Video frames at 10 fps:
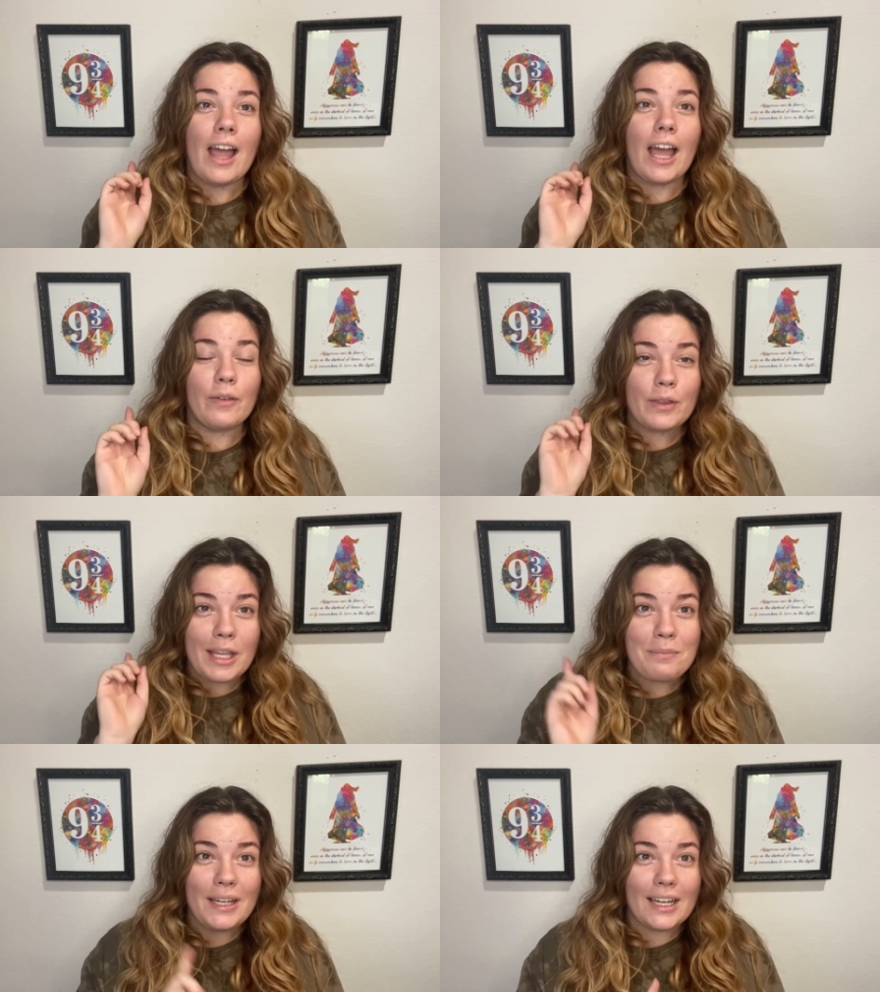I will
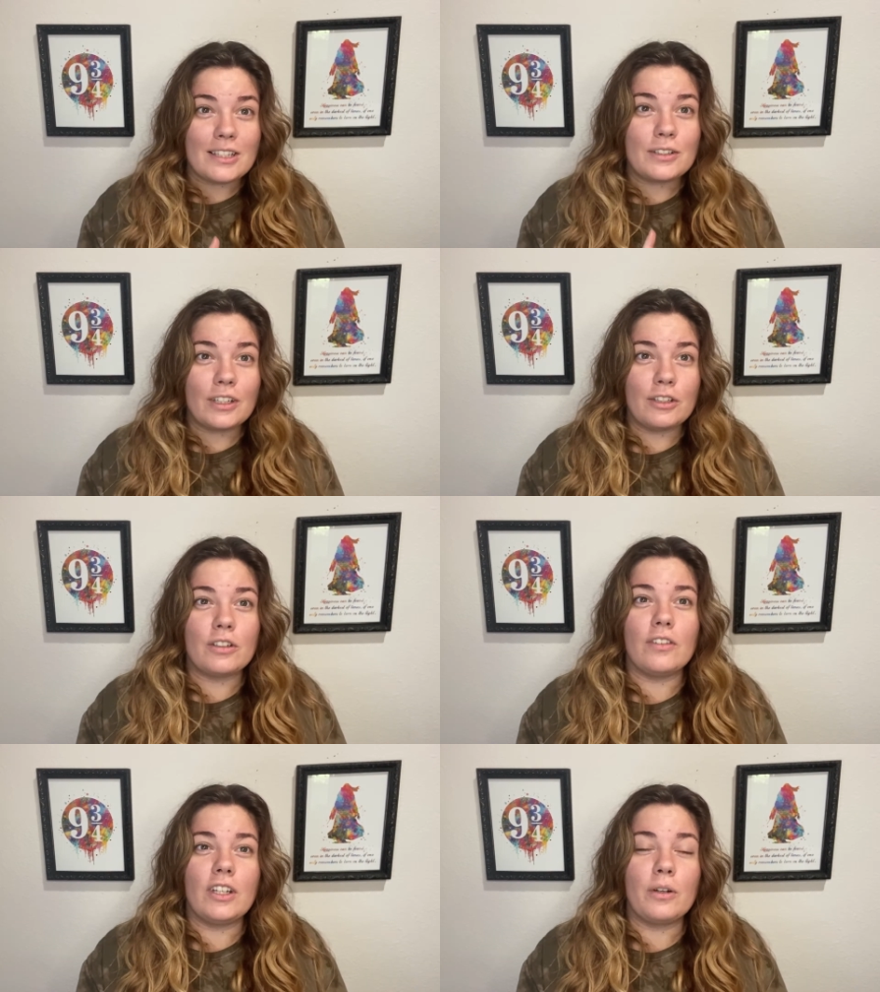then be answering
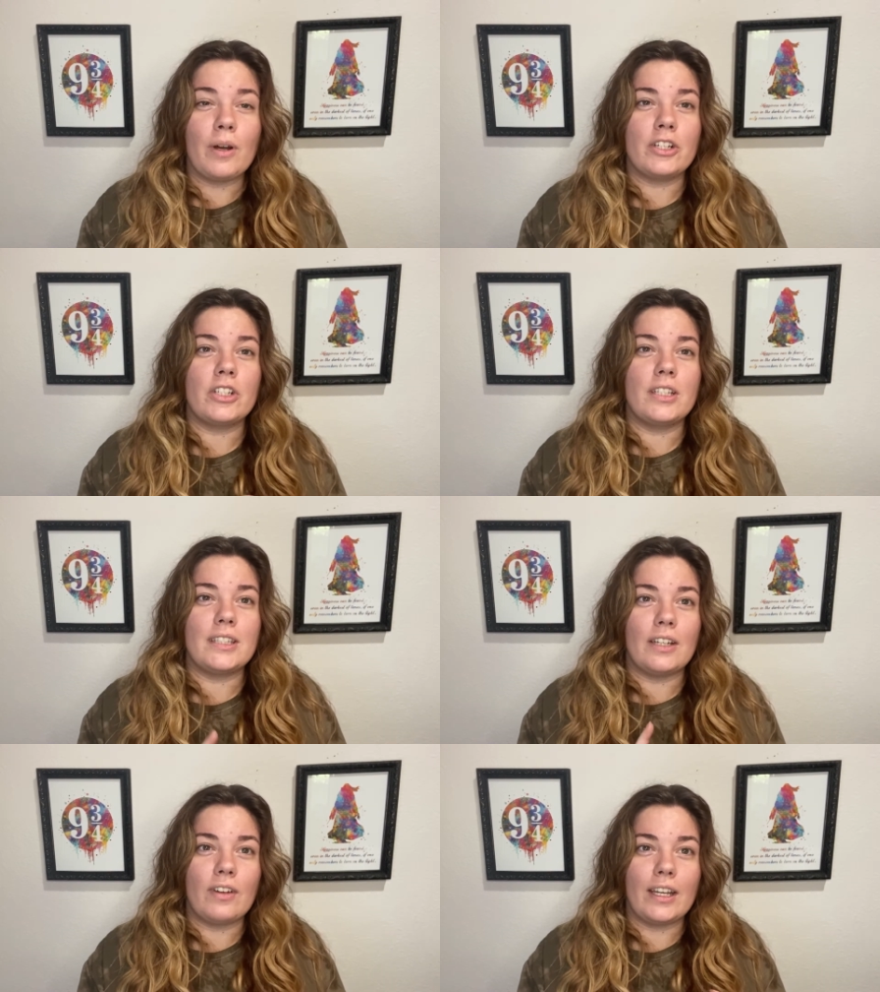trivia questions,
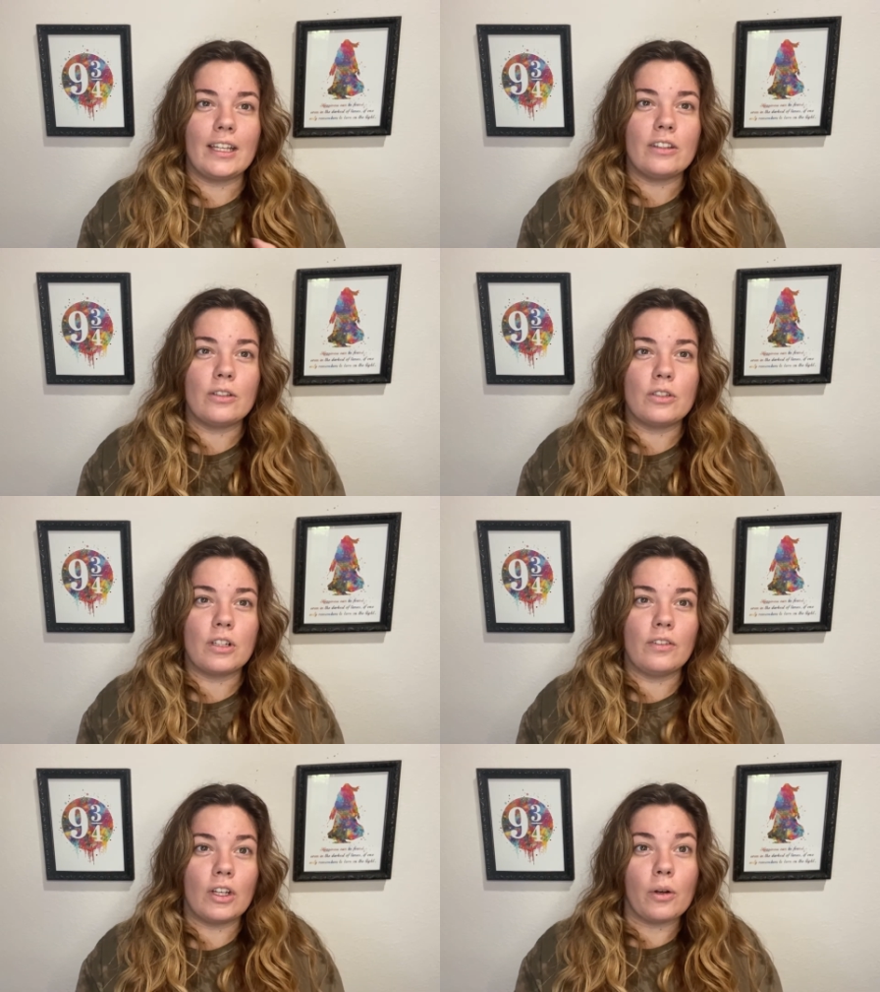and if I get those
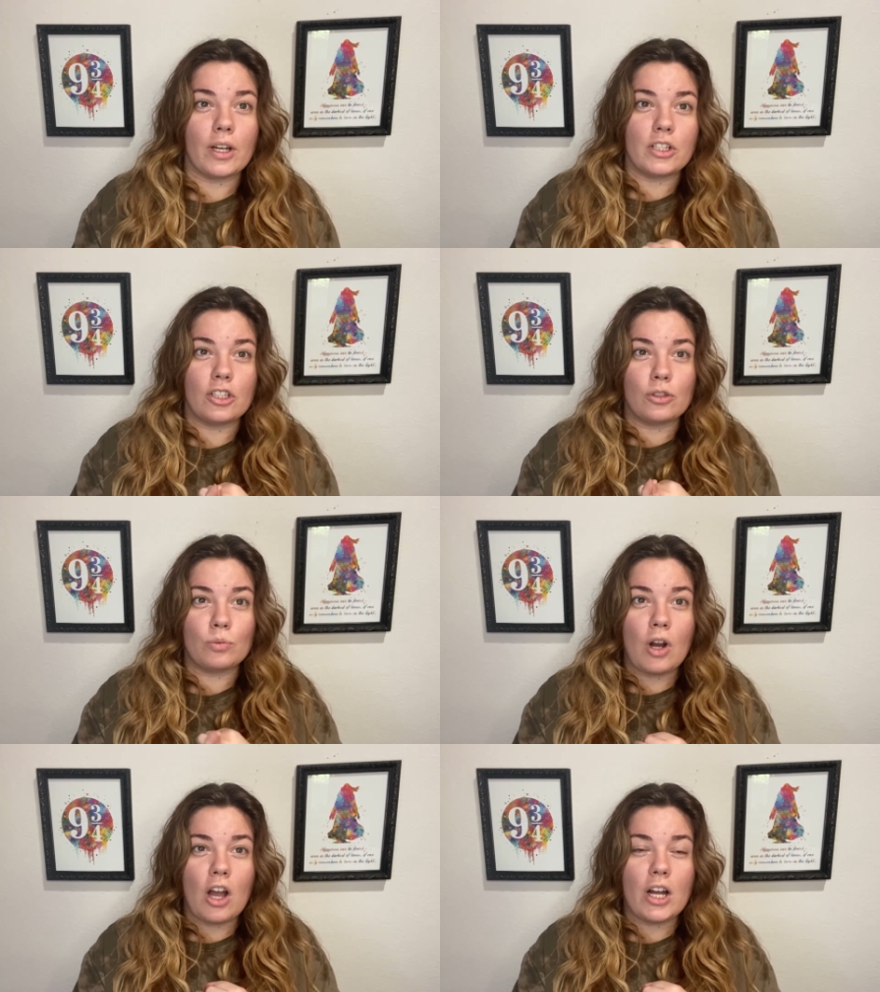trivia questions
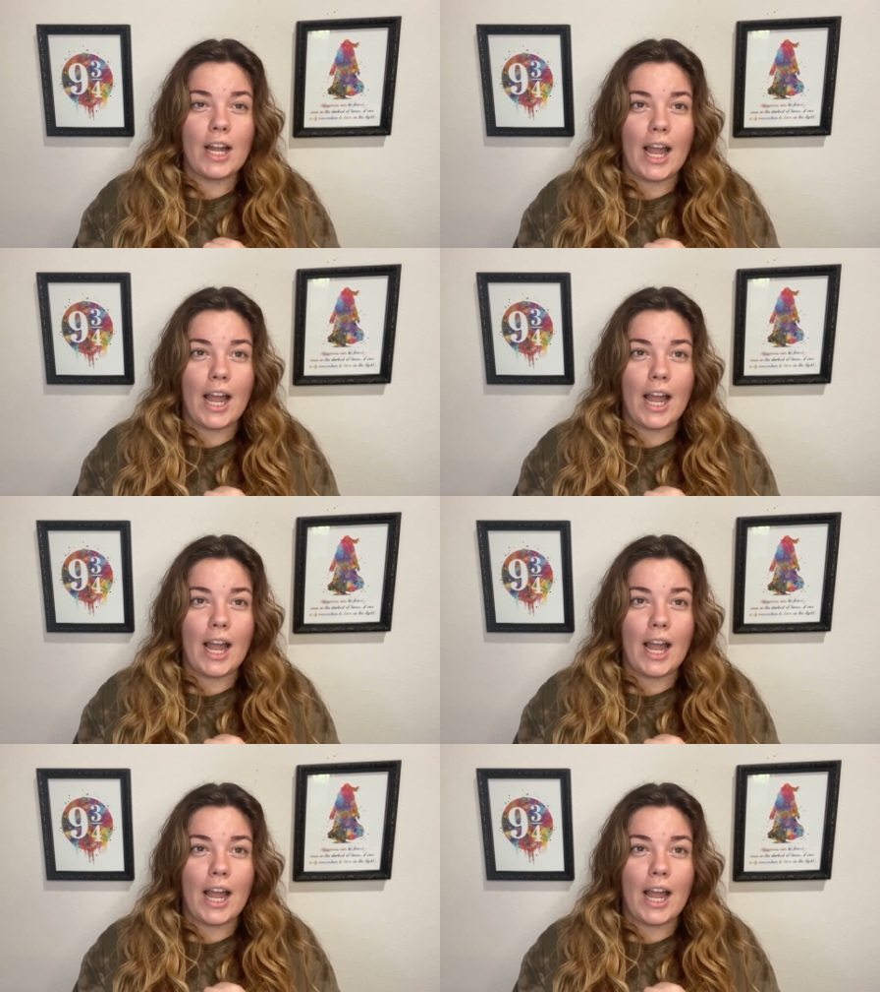wrong,